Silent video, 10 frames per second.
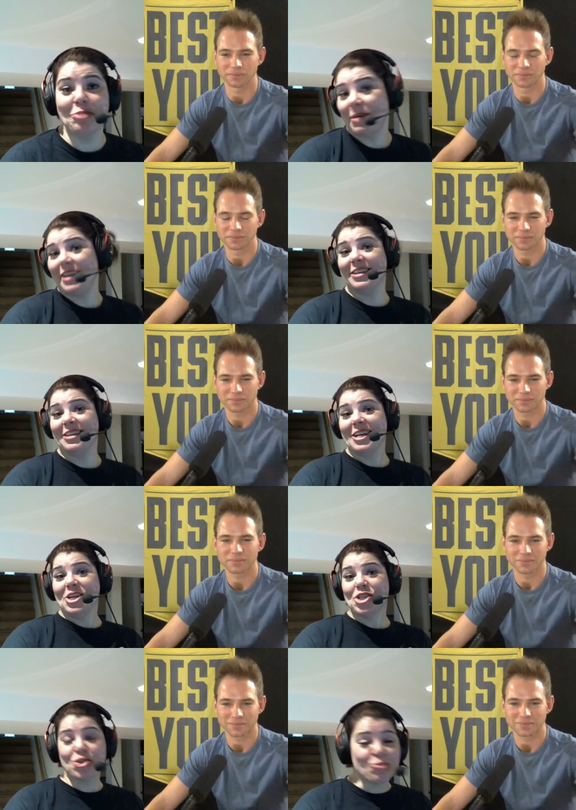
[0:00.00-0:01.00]
Speaker 1: should be
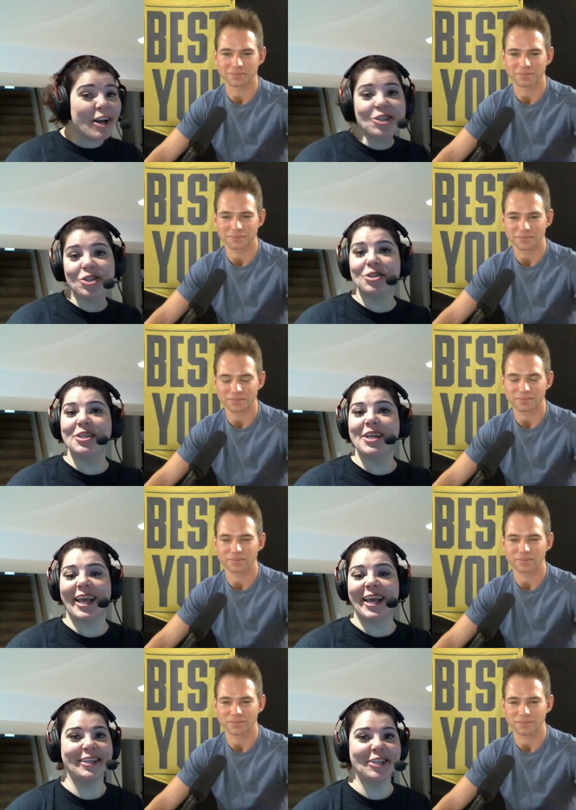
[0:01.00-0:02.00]
structured
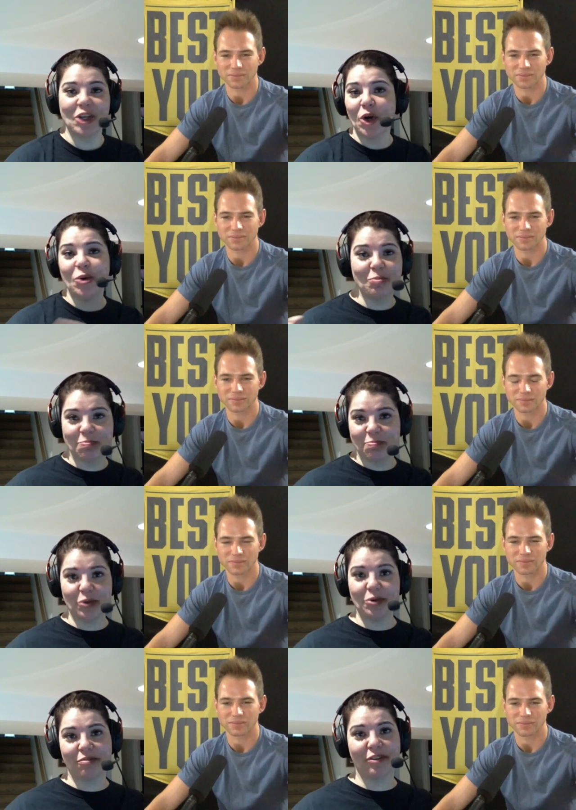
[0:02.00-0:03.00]
and go
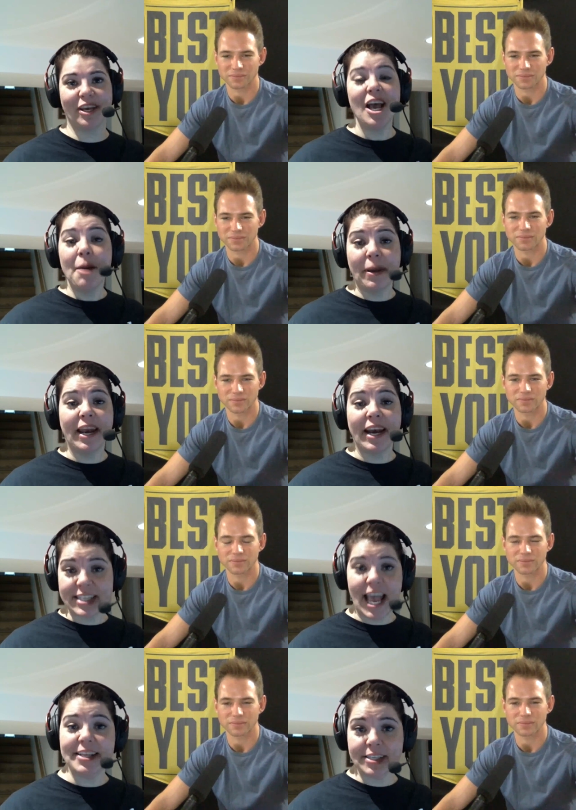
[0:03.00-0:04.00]
beautifully. But at
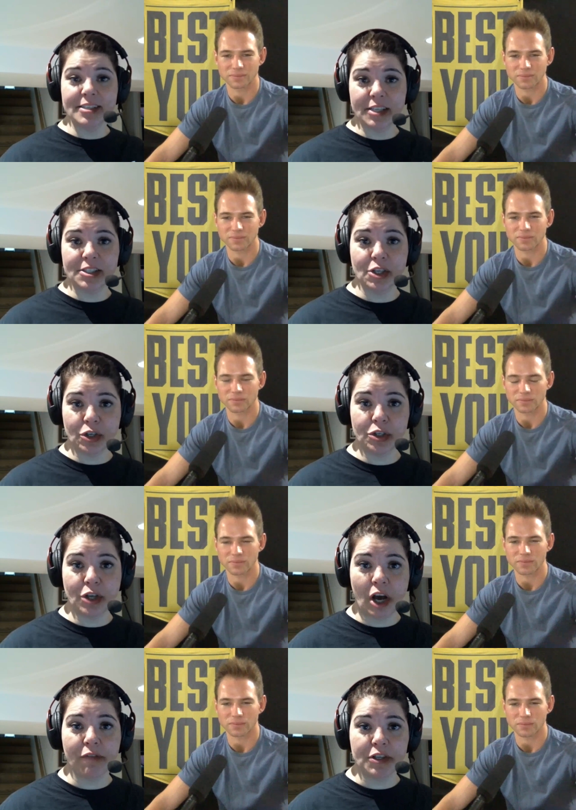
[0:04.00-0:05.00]
its essence, it's a
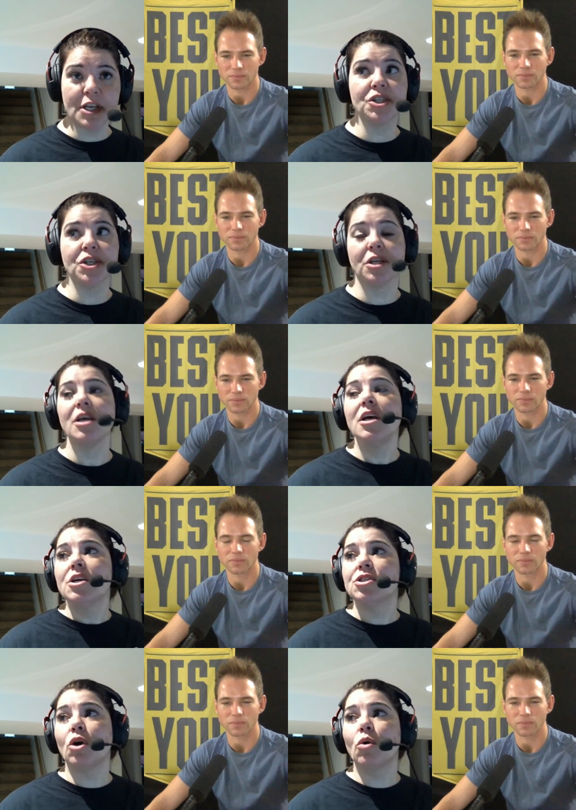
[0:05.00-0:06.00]
good conversation.
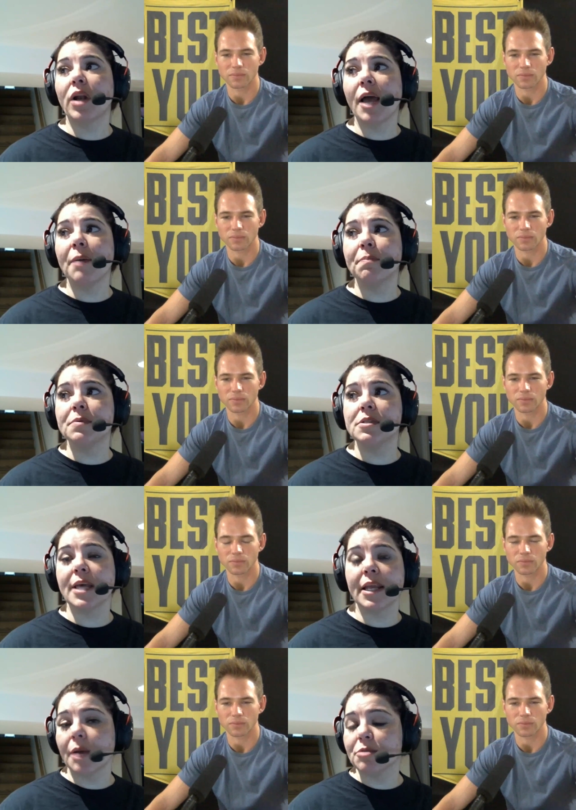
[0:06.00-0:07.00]
So when I'm
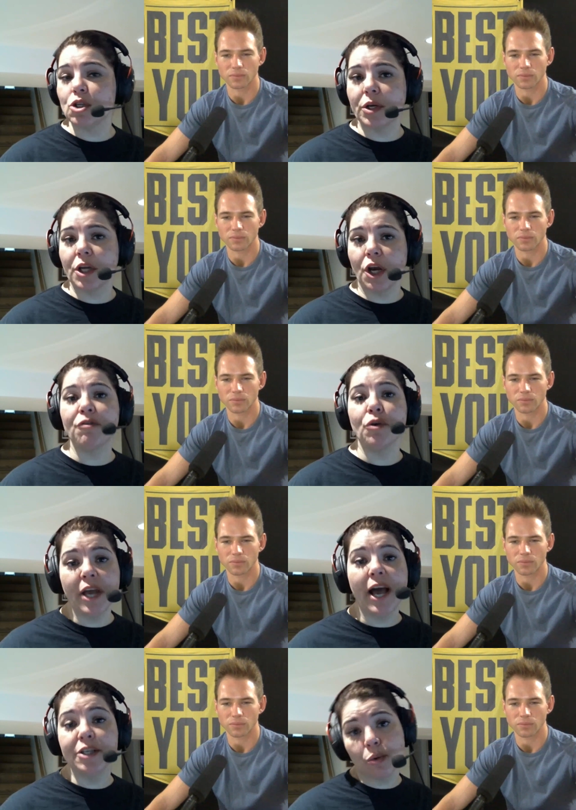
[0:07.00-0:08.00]
setting up to do an interview,
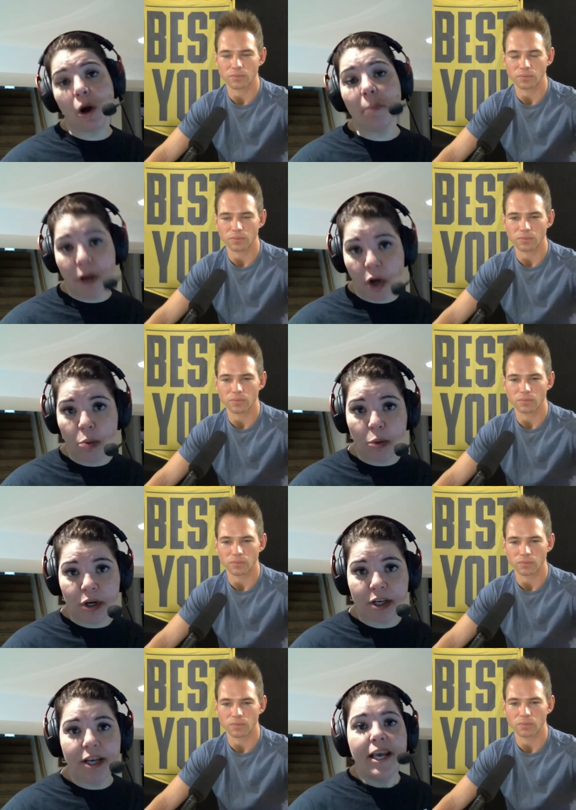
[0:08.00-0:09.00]
yeah, I do all my
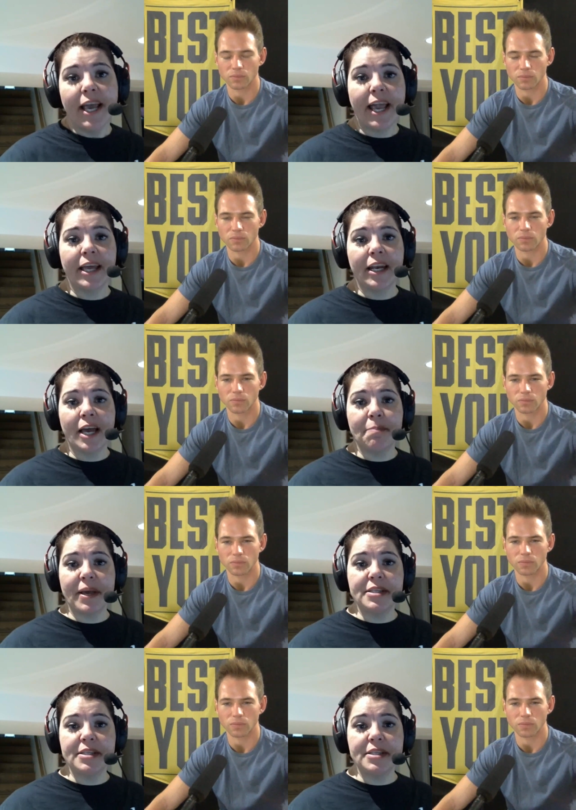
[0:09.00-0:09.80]
homework and I